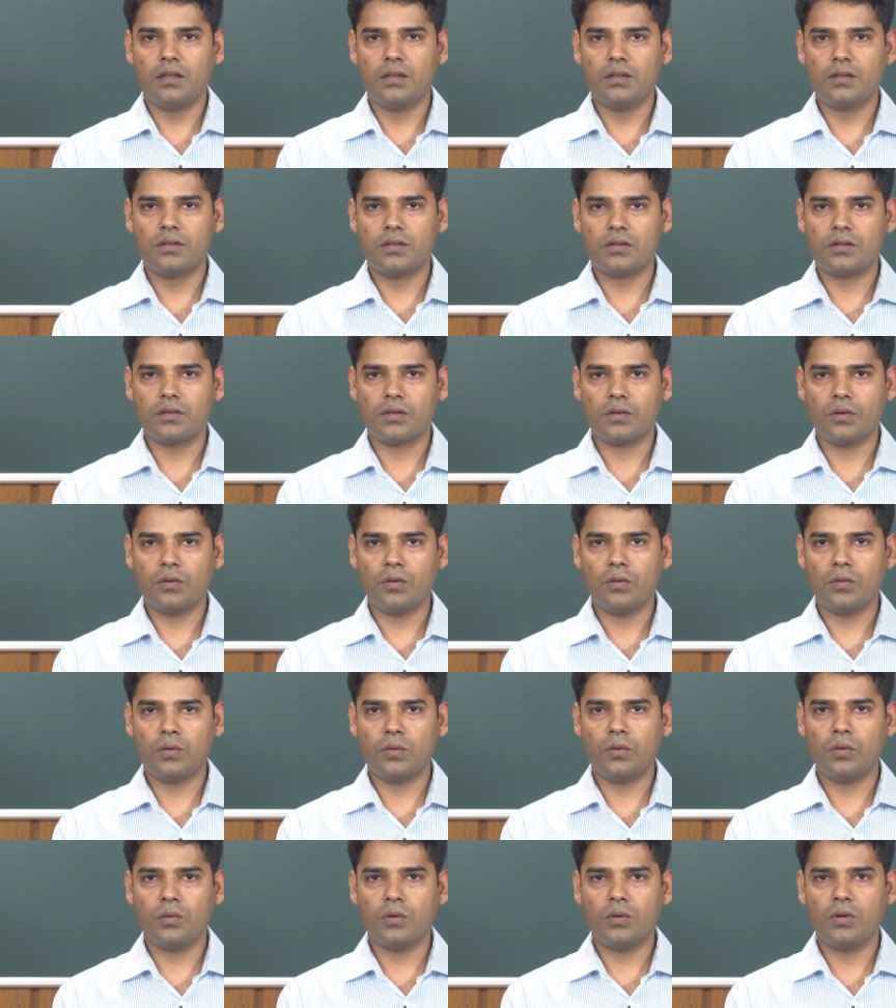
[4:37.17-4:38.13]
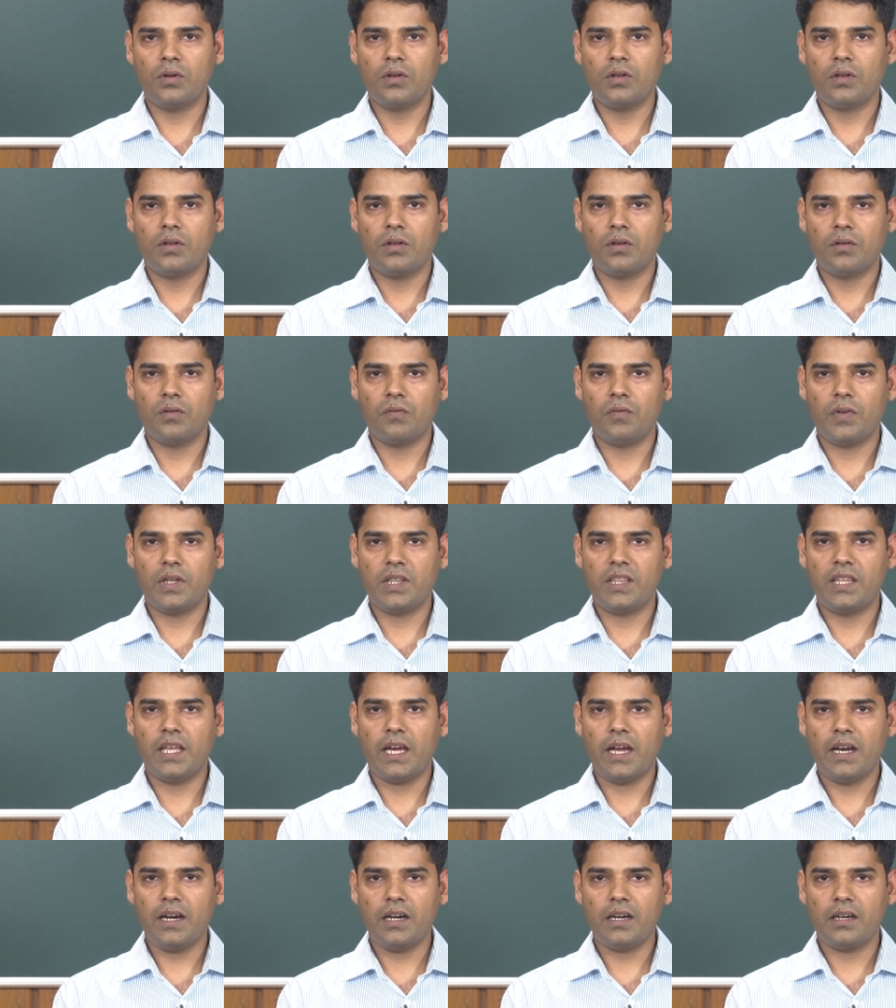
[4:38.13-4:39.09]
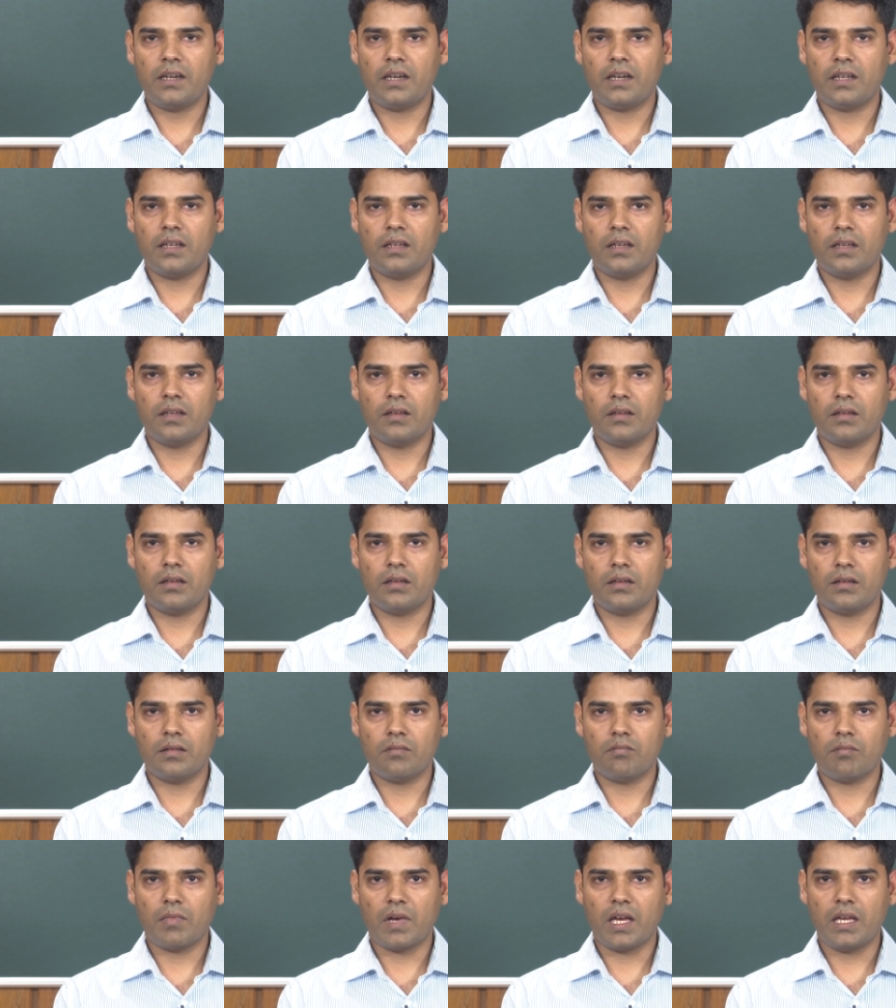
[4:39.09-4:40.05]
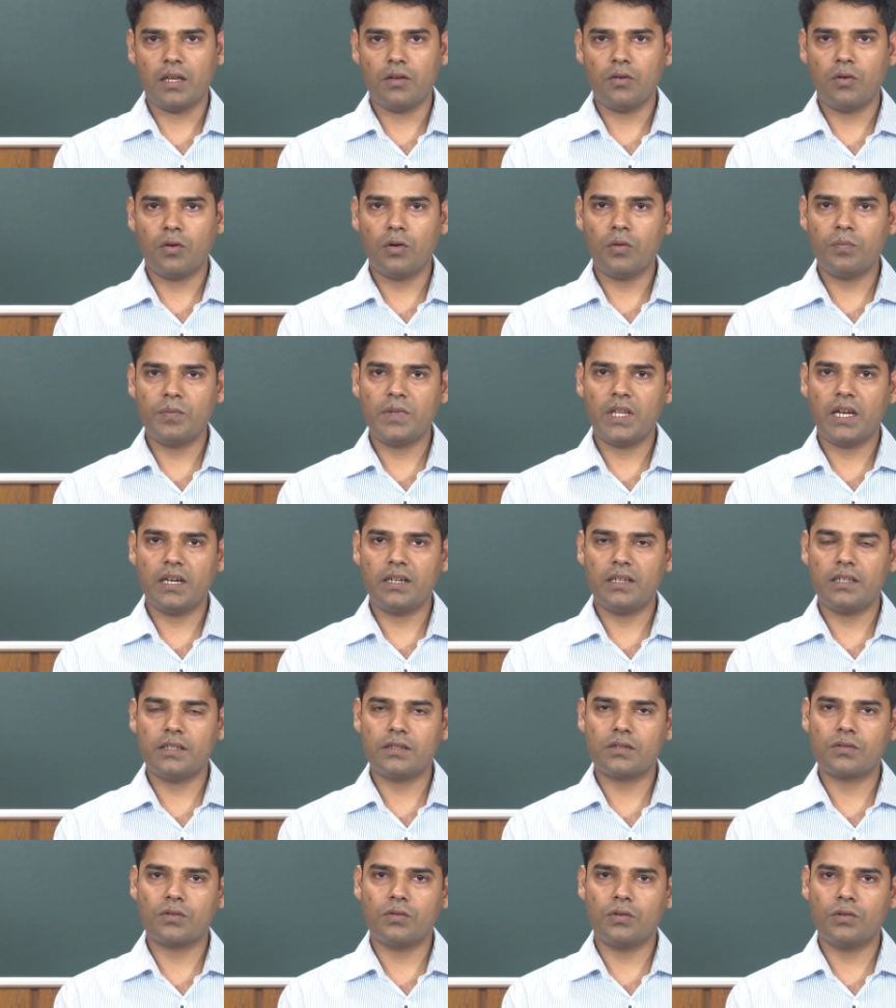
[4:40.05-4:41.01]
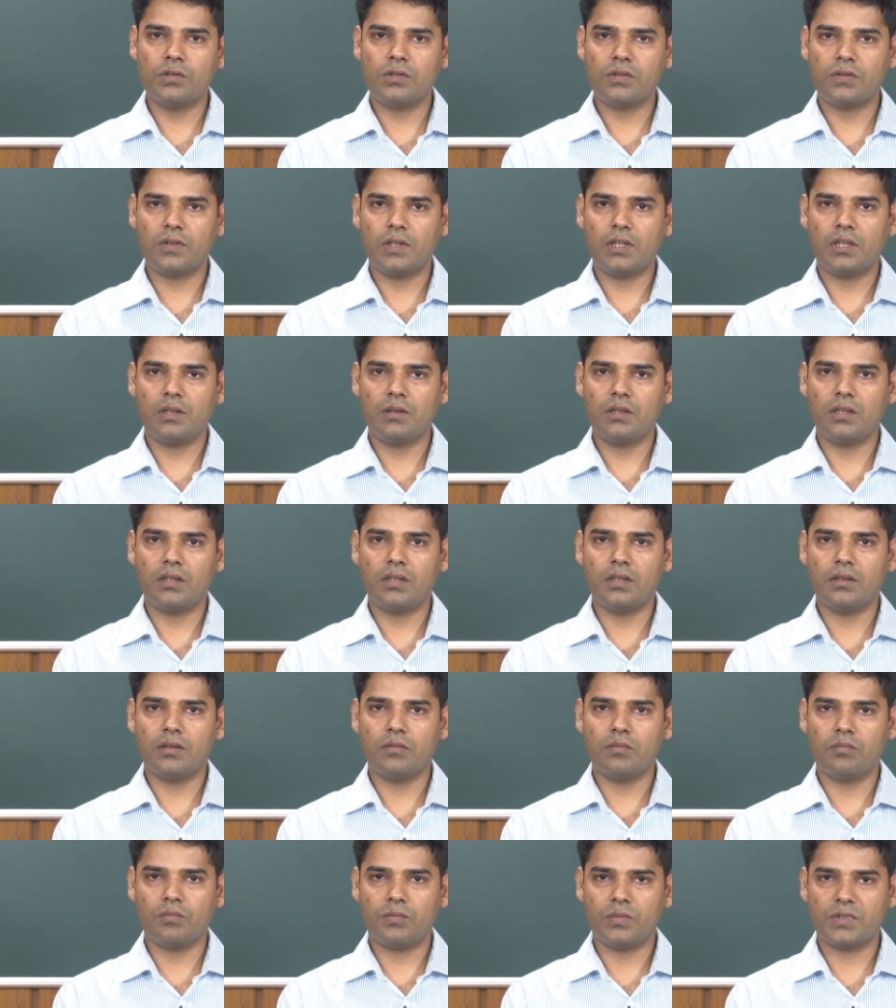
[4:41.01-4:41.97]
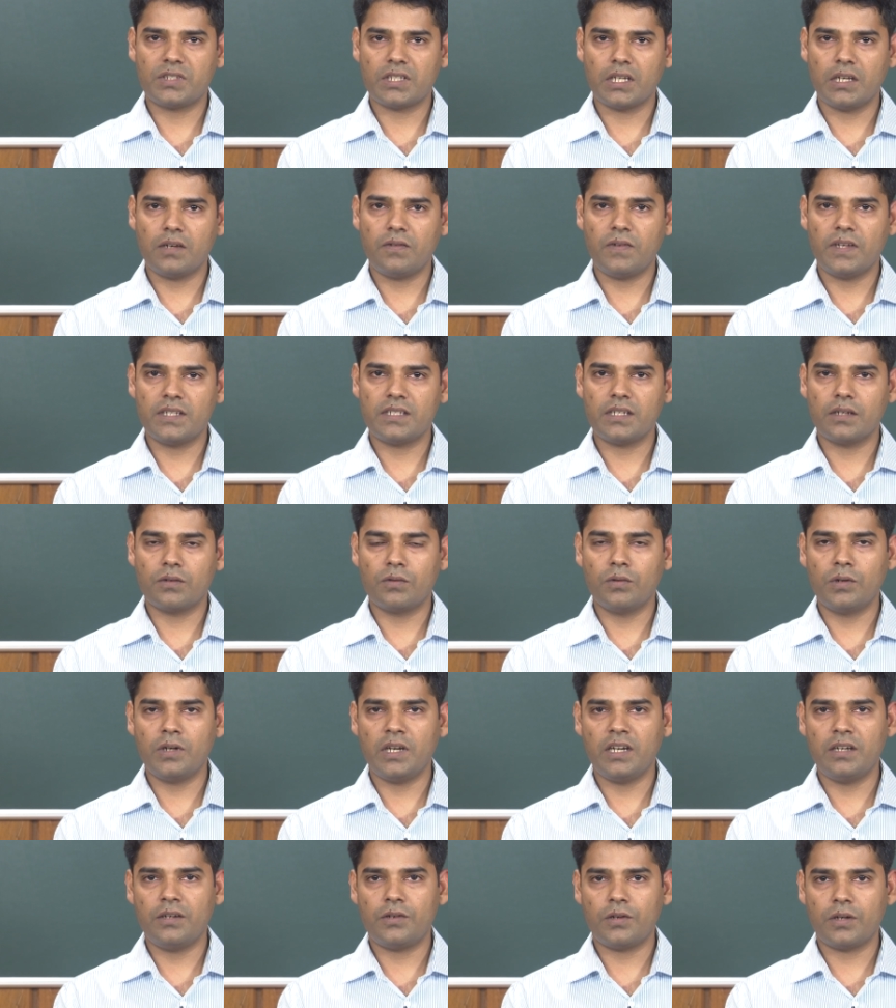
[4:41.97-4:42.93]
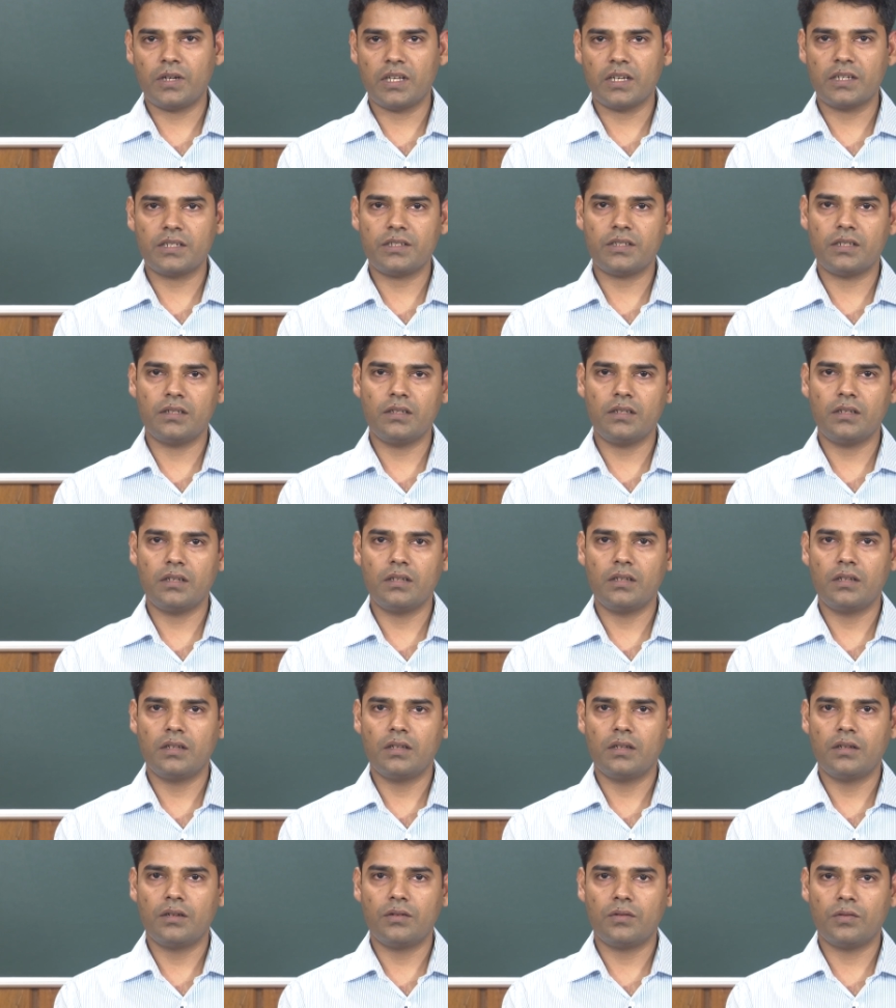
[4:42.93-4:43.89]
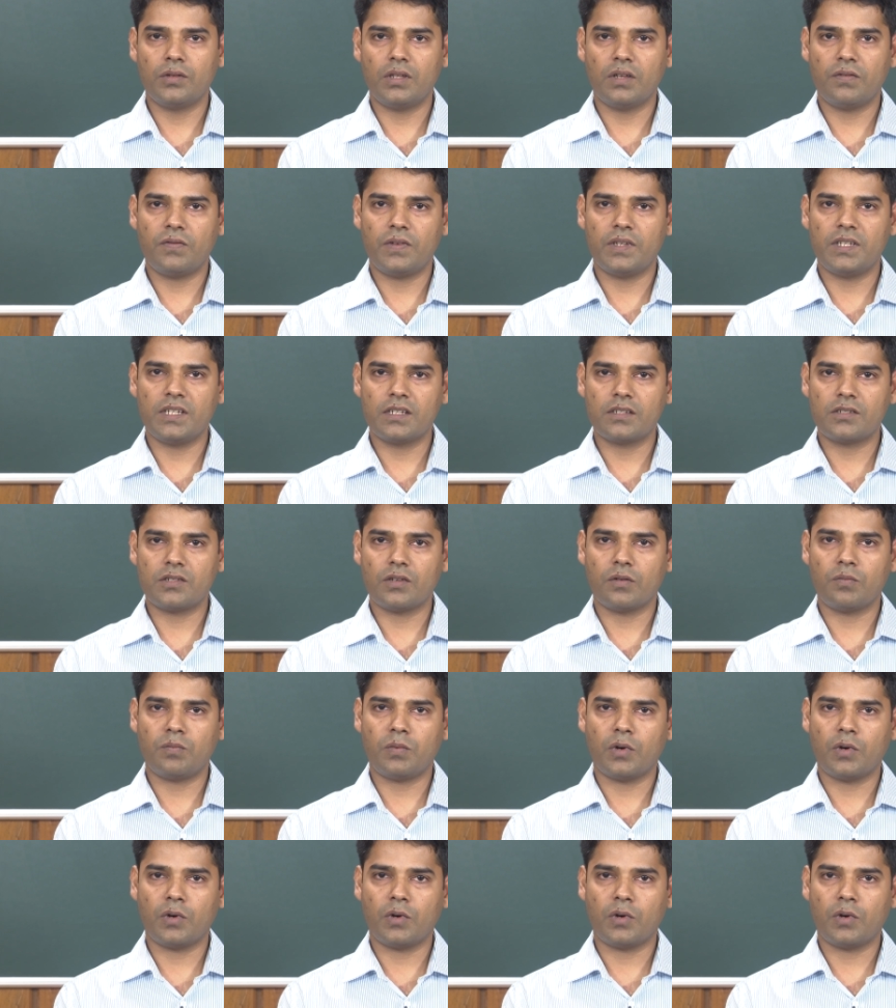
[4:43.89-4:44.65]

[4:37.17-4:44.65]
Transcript: So, with that uh, I hope that this course will serve as a good introduction to the physics of